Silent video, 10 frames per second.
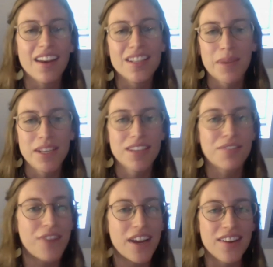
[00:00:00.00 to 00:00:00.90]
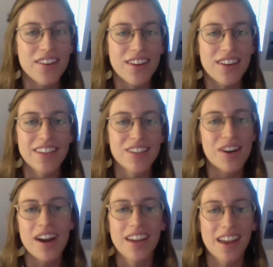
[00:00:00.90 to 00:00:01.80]
space to fail and to
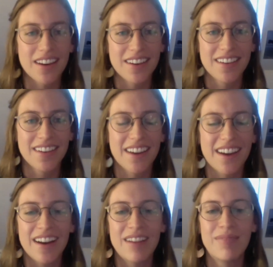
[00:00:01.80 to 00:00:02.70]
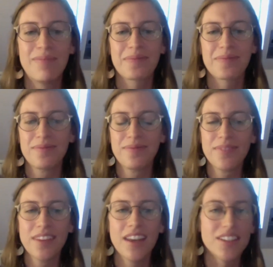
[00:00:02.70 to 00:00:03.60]
try again.
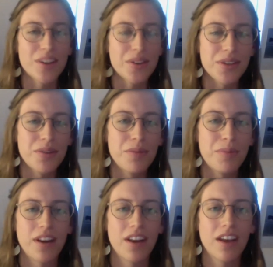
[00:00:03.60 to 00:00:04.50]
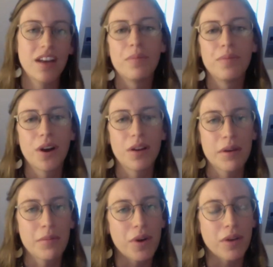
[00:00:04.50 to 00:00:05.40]
It's also been an incredibly
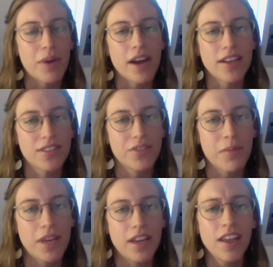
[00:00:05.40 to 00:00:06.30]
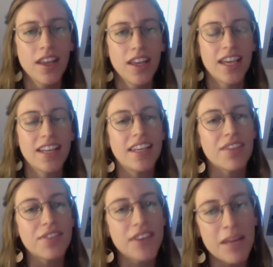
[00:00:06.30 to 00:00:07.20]
important practice for me in
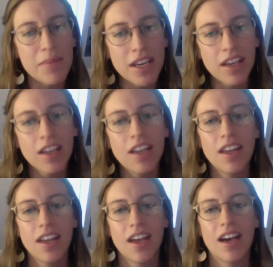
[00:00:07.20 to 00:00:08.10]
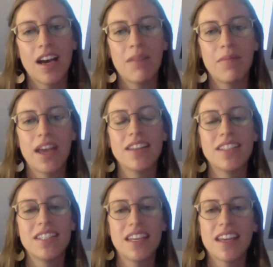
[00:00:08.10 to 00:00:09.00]
gift naming and in
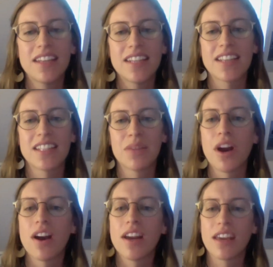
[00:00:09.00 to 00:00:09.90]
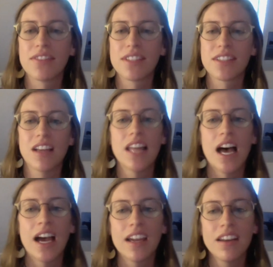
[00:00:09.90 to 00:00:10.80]
seeing and testing where our gifts
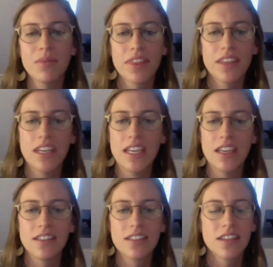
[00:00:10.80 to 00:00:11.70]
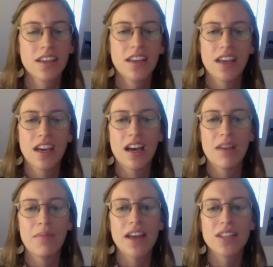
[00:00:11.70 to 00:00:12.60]
align with the needs,
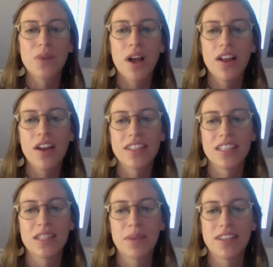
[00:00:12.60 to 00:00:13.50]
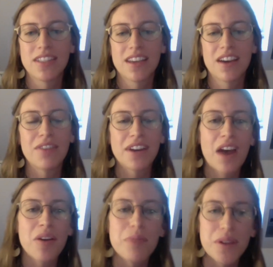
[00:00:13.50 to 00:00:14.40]
as well as a space of
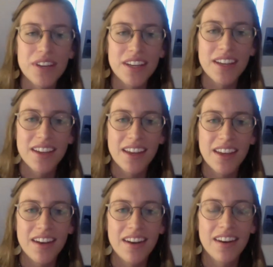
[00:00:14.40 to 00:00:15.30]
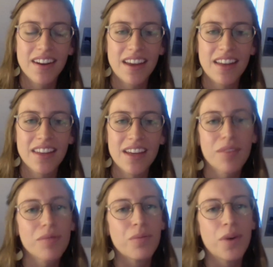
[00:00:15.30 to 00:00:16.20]
accountability in like
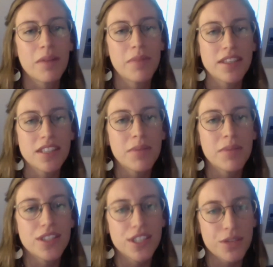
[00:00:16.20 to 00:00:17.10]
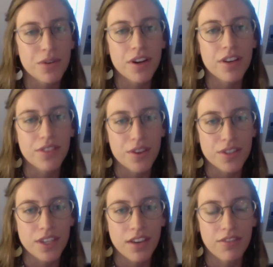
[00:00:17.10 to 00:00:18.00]
what it means to be a steward of those
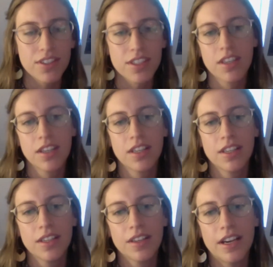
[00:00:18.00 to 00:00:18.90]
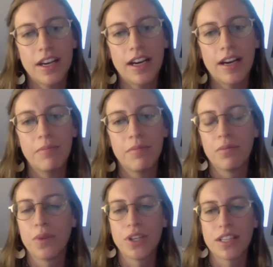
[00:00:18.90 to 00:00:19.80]
gifts,
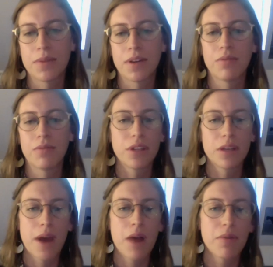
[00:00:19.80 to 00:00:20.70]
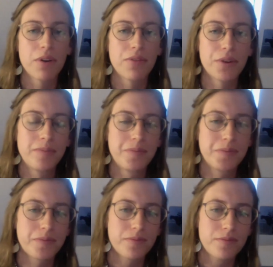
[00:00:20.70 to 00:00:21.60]
which has been really powerful.
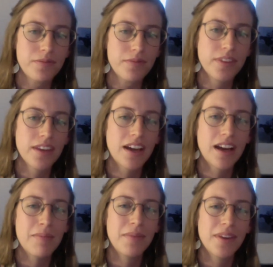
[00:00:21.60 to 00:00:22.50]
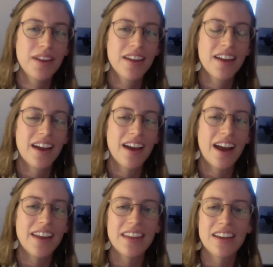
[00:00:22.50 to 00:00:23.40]
I
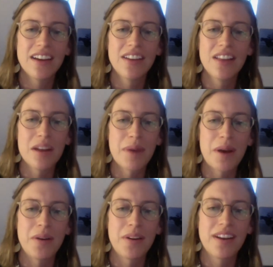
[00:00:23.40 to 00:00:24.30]
think a lot about,